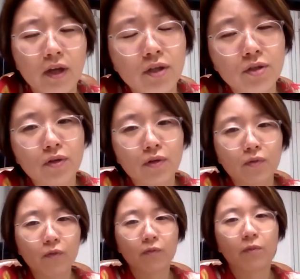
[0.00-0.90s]

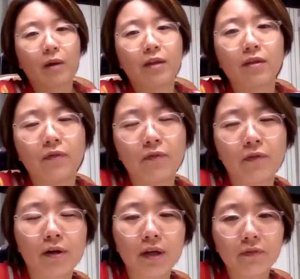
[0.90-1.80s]
So at the
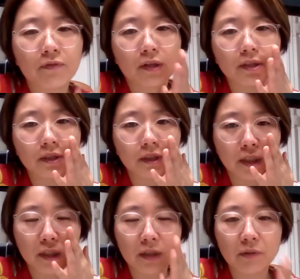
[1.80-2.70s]
very first year